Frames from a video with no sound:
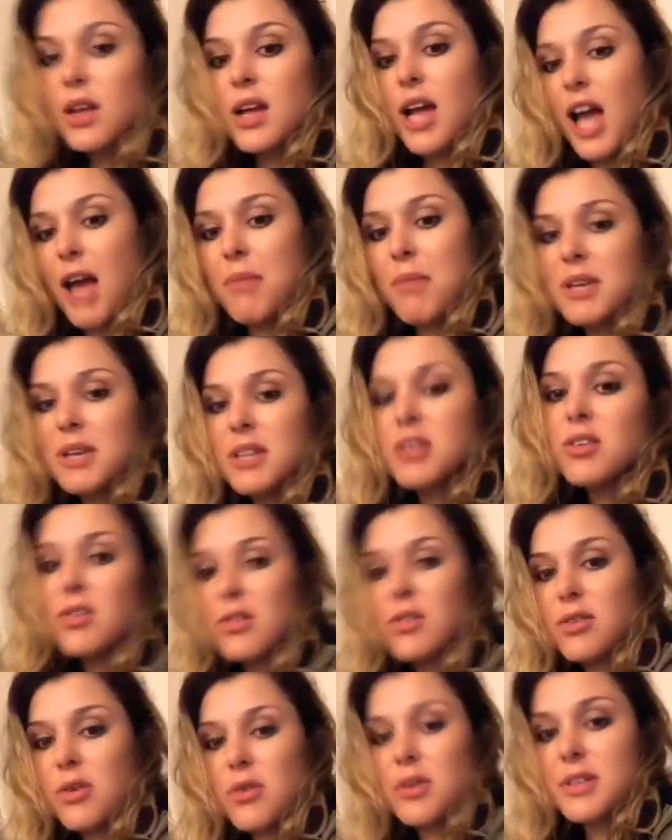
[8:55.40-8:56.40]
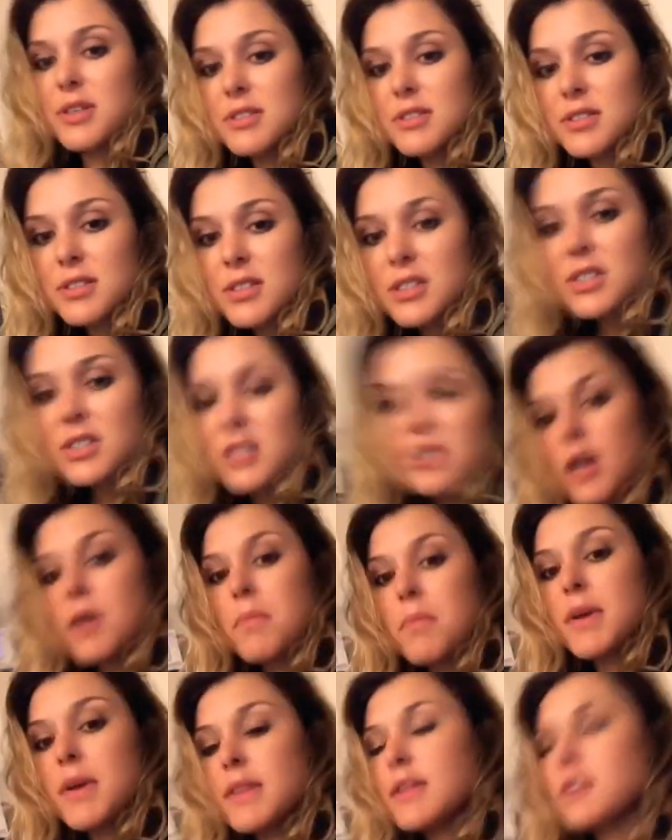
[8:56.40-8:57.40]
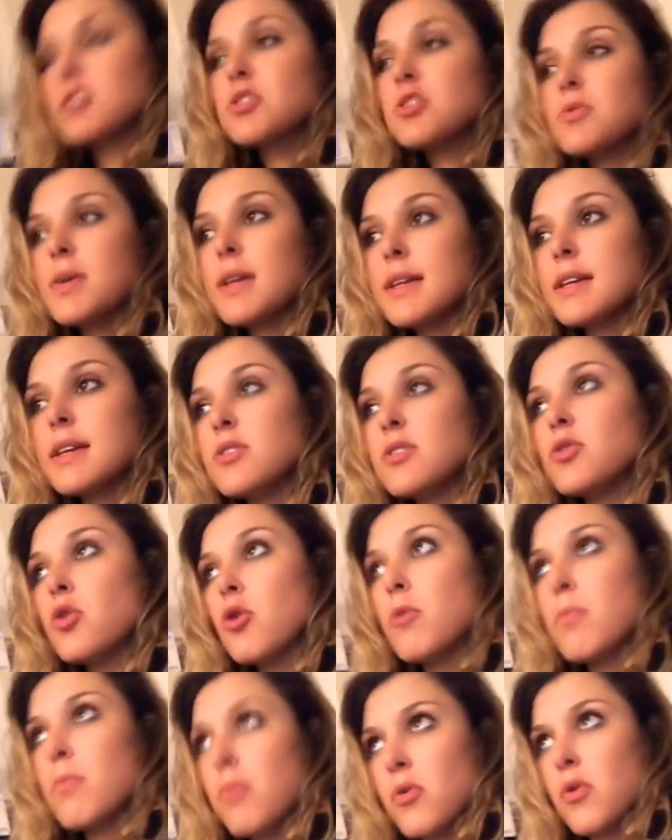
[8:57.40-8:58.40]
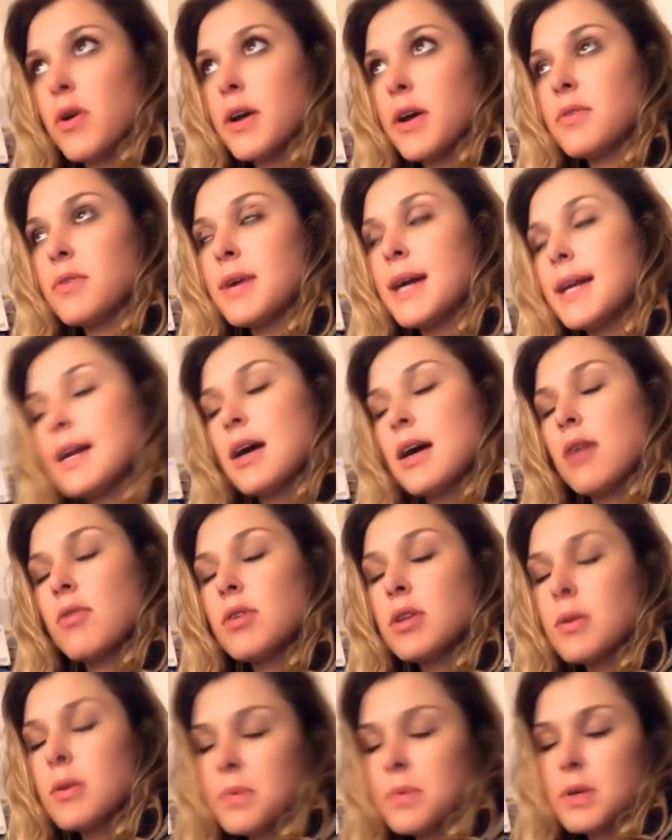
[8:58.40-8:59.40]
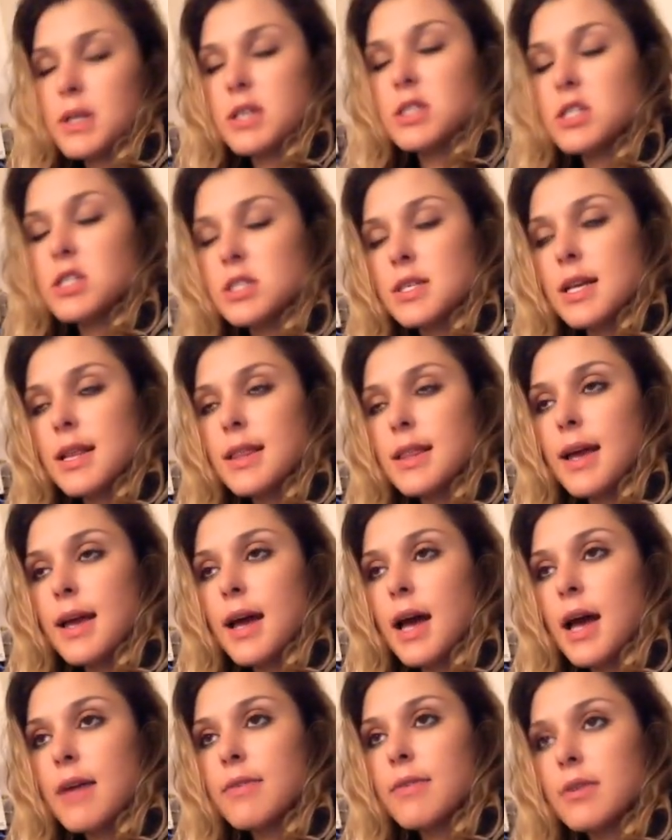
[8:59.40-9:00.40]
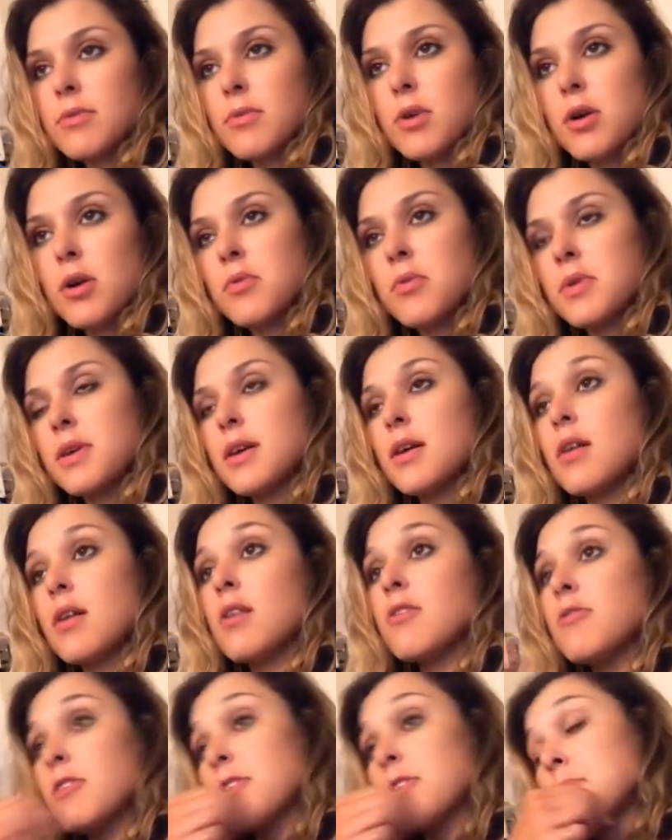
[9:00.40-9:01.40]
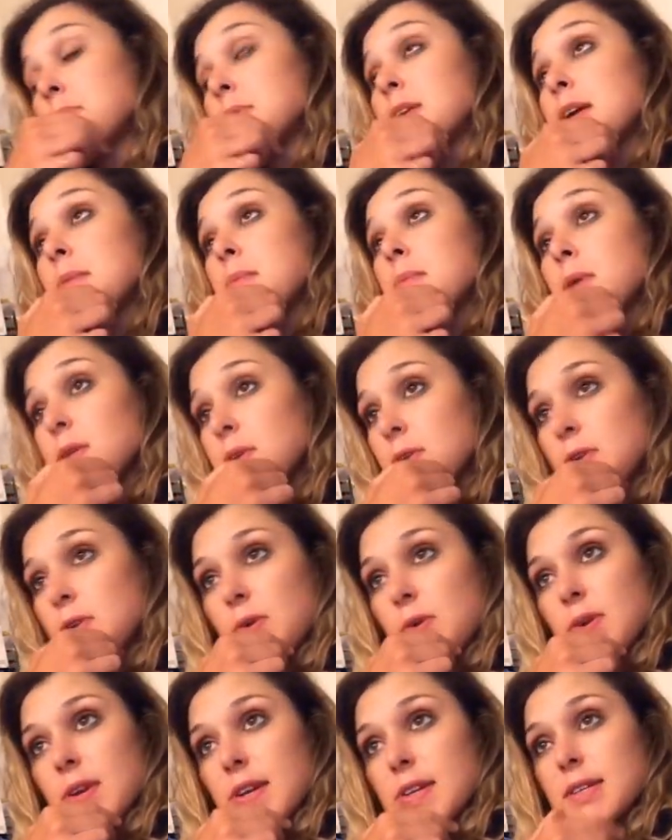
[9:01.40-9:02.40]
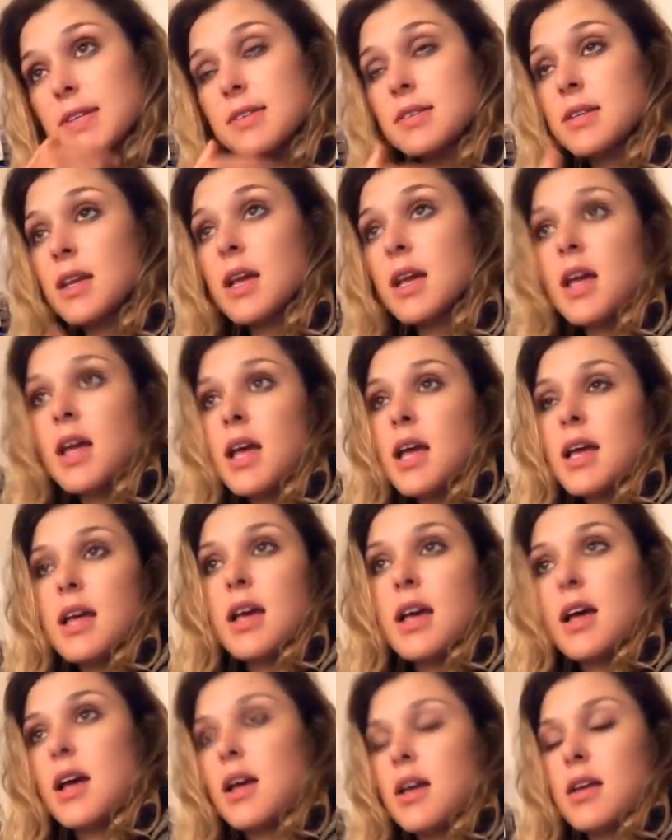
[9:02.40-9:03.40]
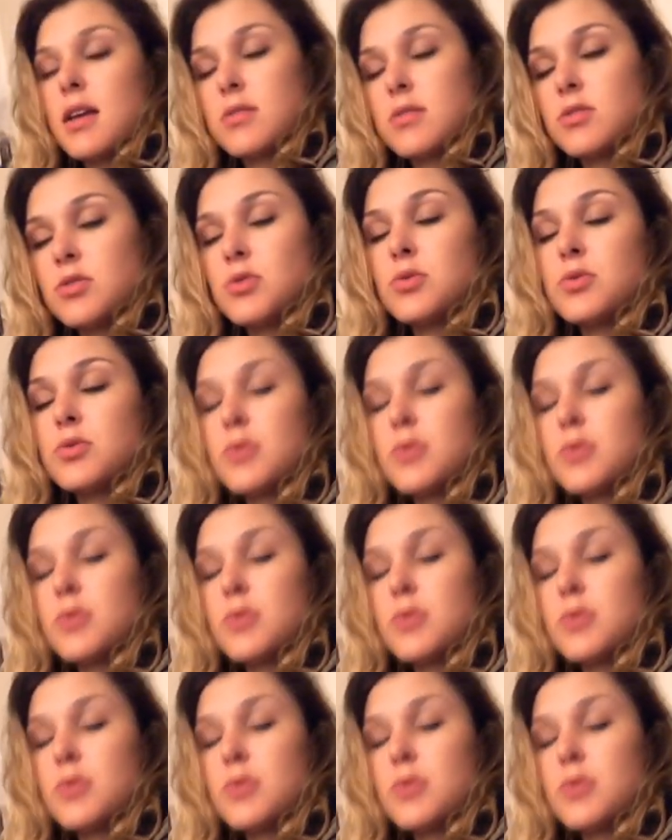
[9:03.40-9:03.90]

I mean, you'll notice. But there's really no point right now with the predictions that they have and what we all have been able to notice to